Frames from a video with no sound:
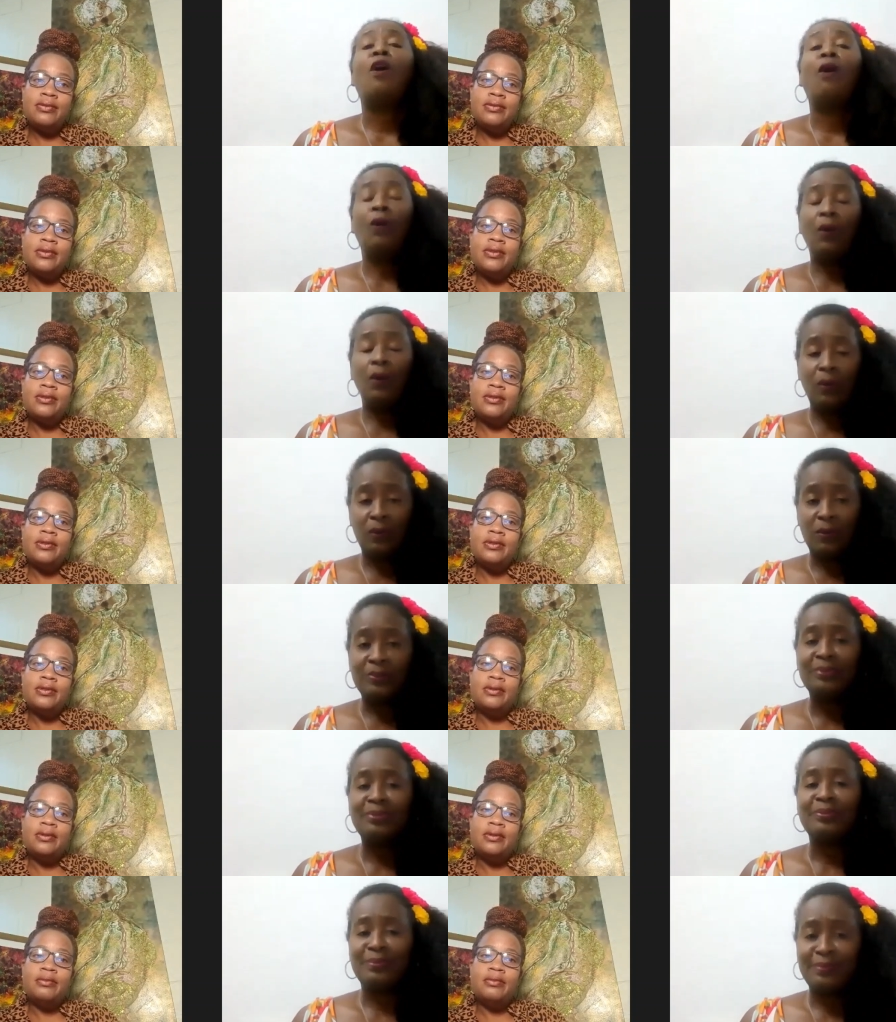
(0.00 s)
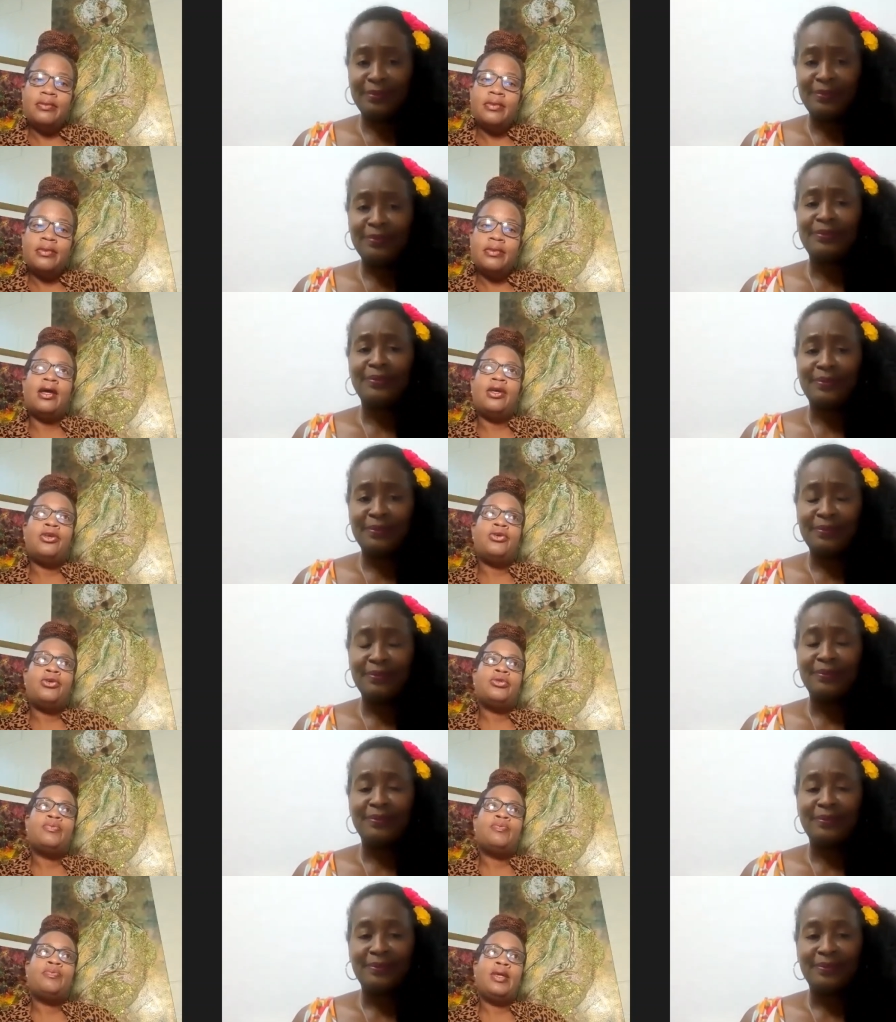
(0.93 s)
Speaker 1: oh i
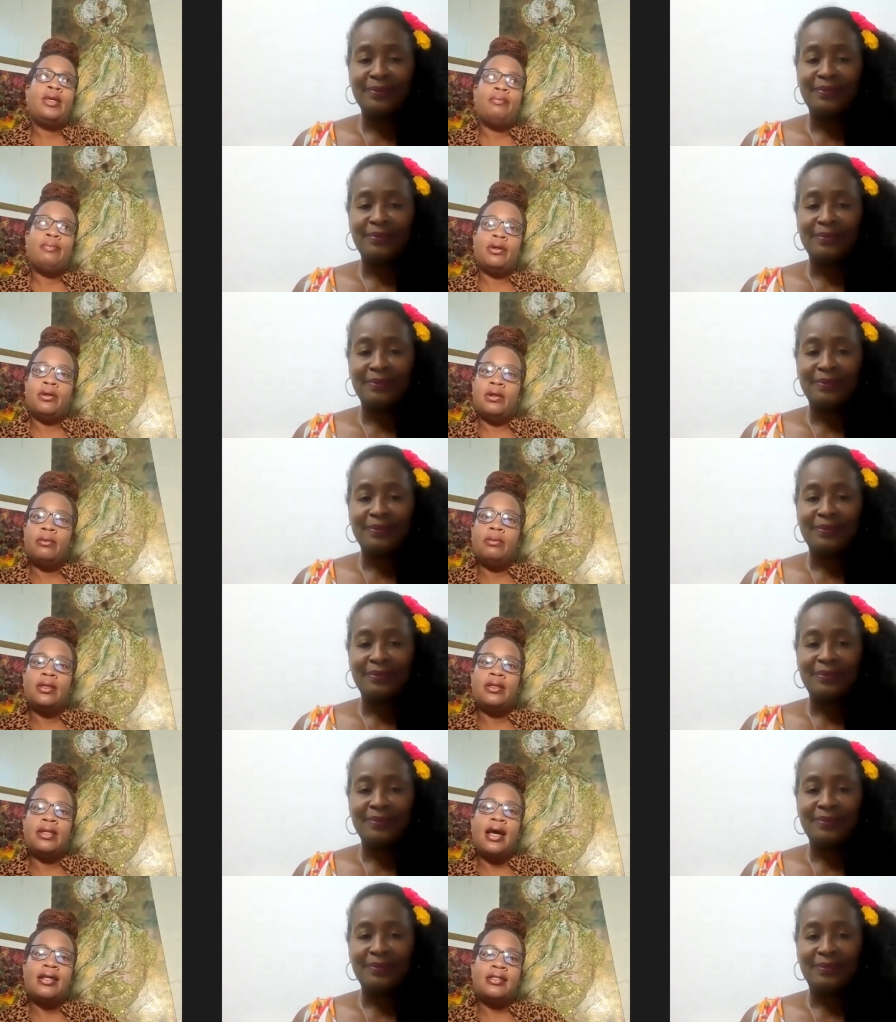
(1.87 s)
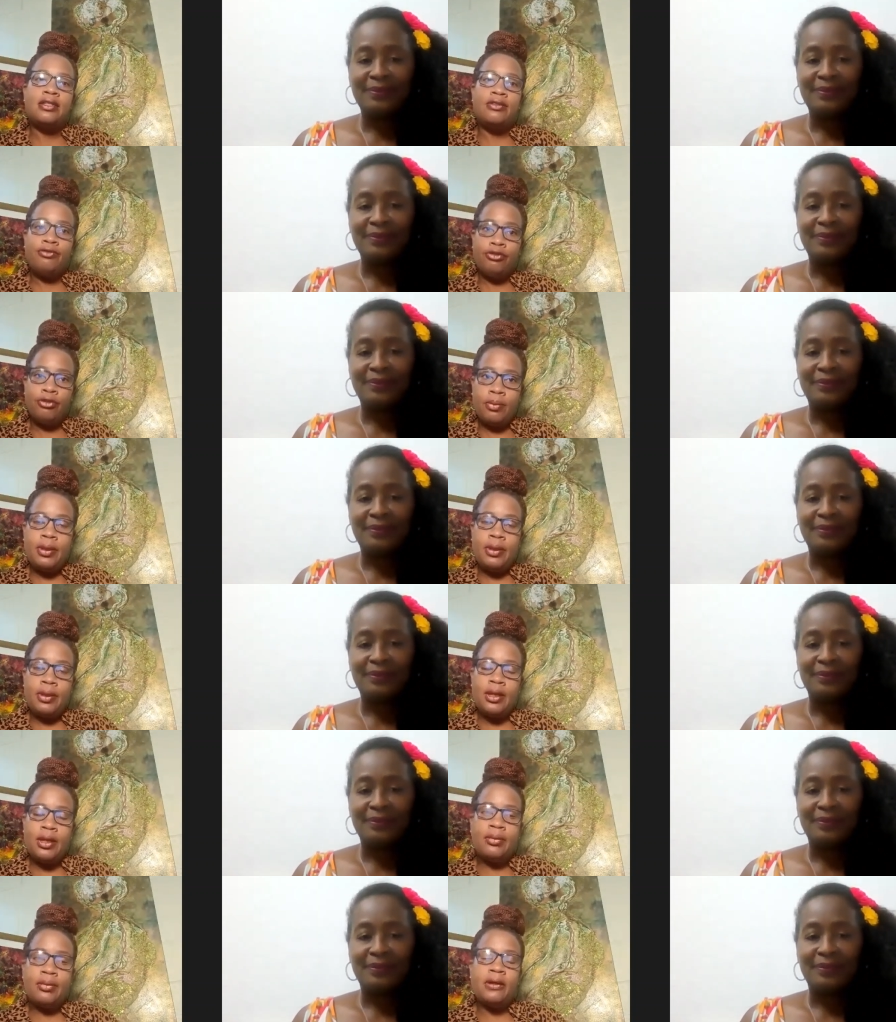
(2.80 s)
use paper but acid free
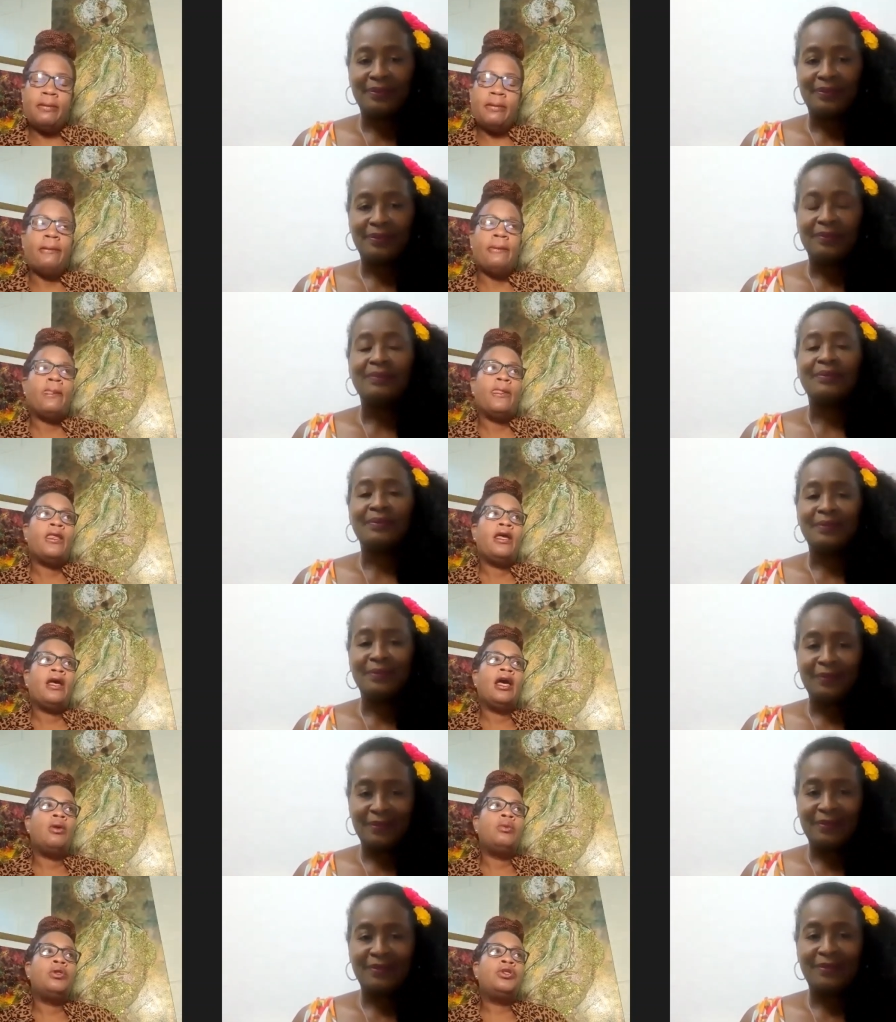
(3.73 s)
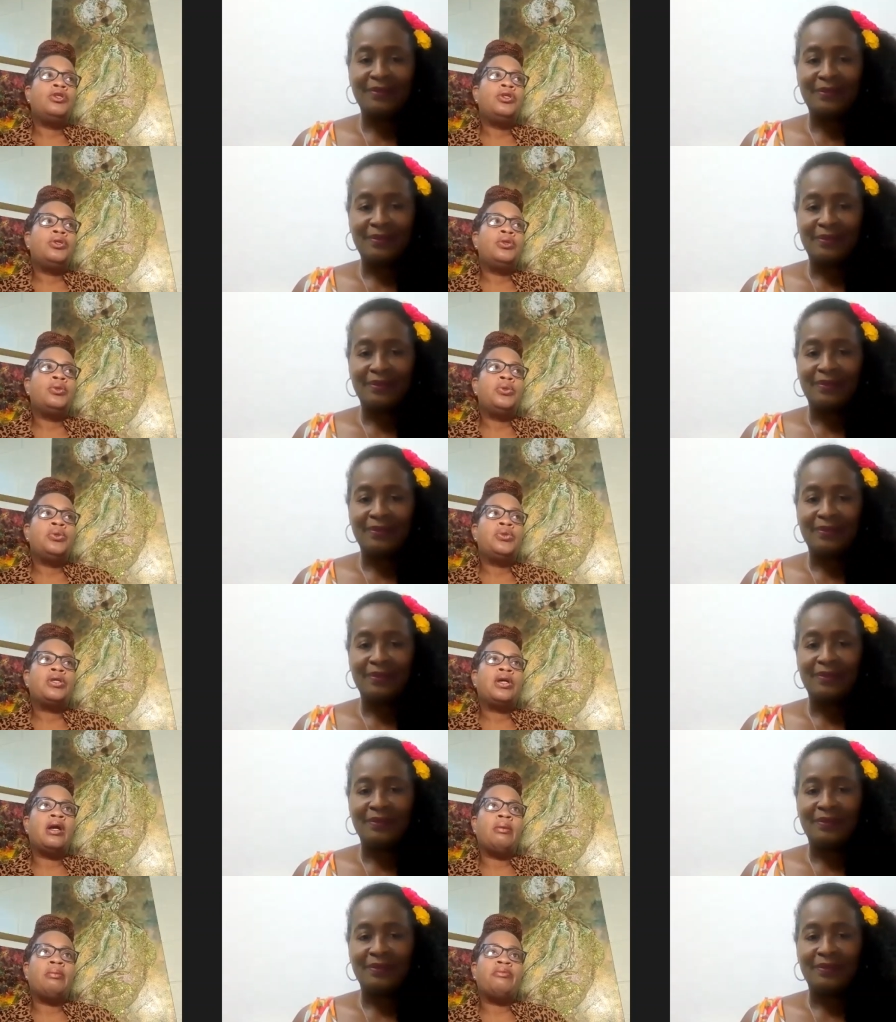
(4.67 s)
paper i would use
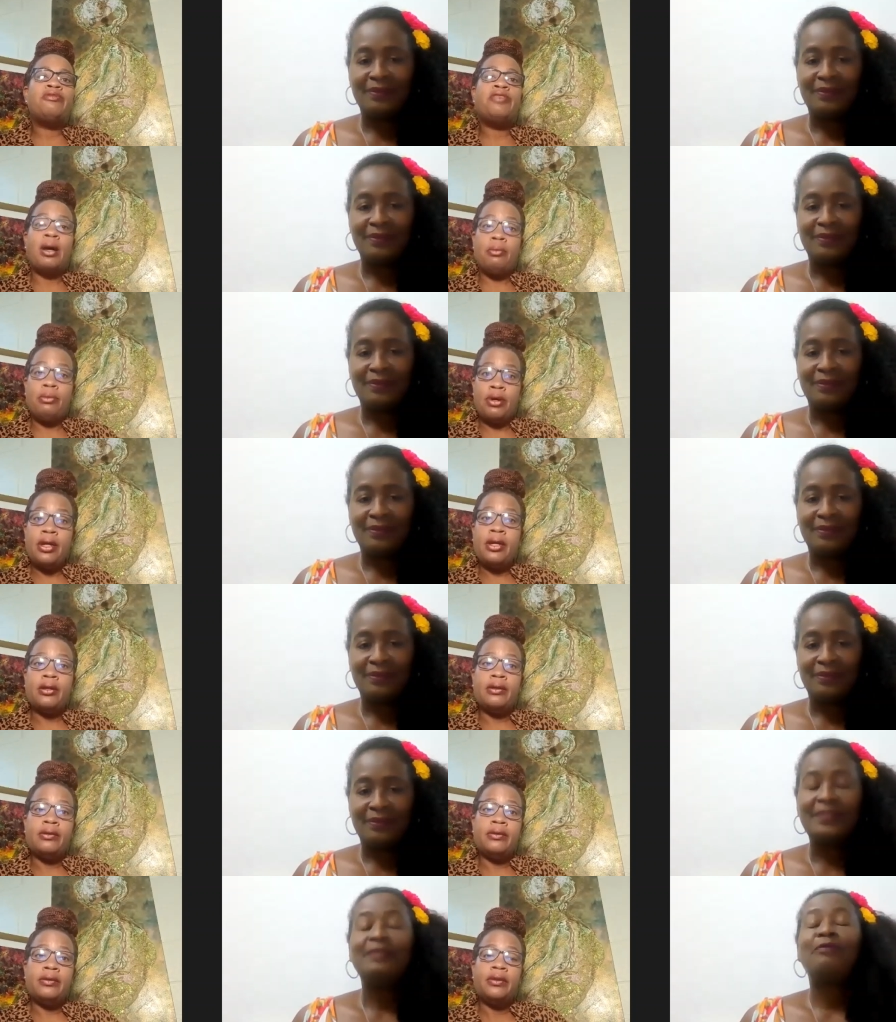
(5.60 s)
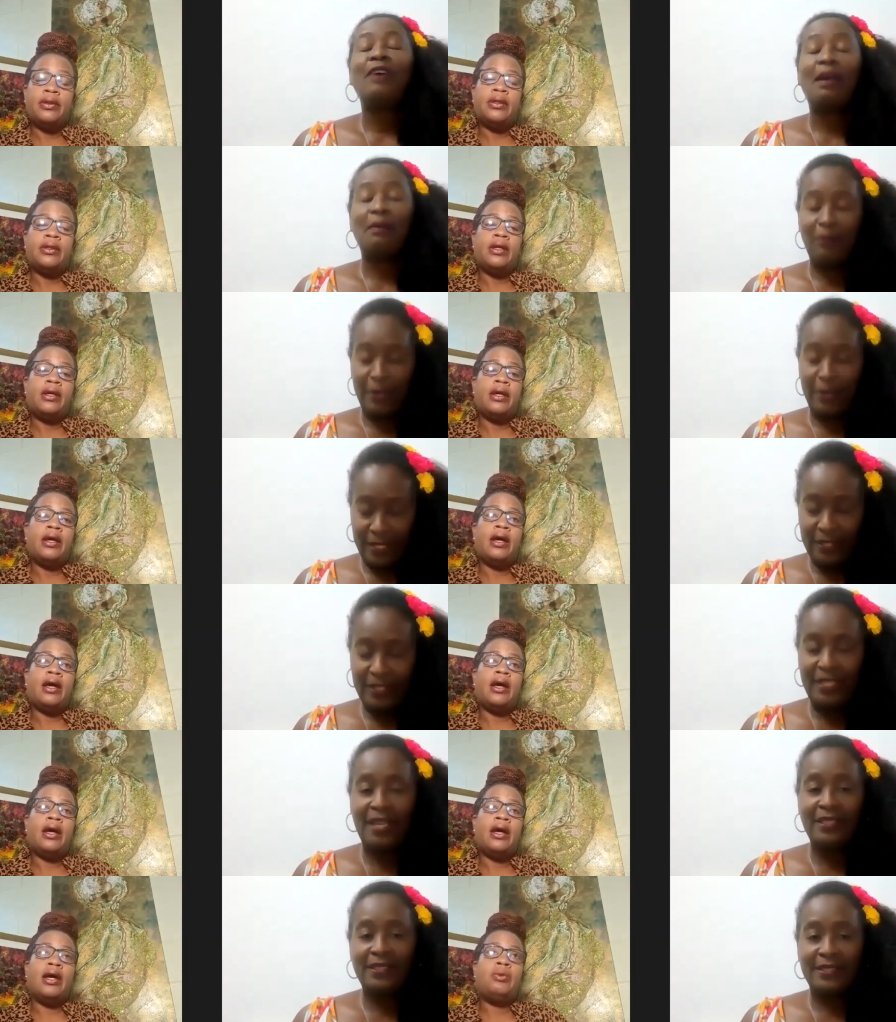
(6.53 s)
um, fabric fabric
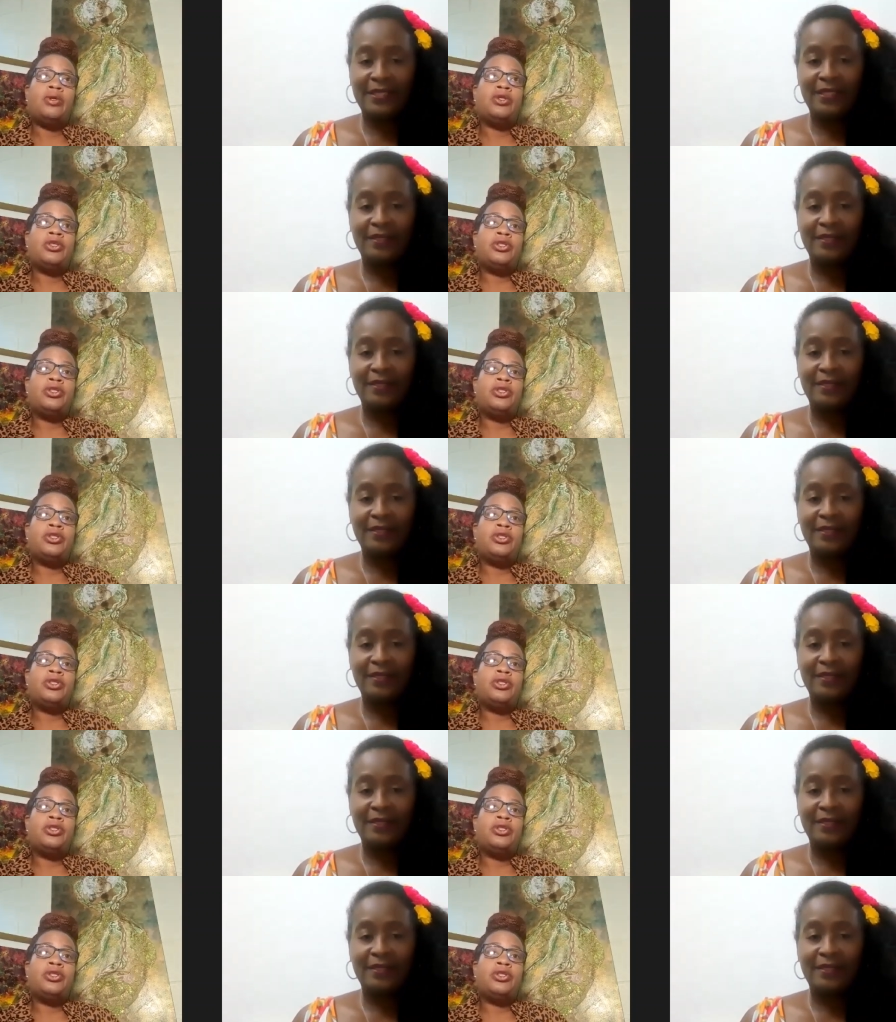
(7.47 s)
i yes.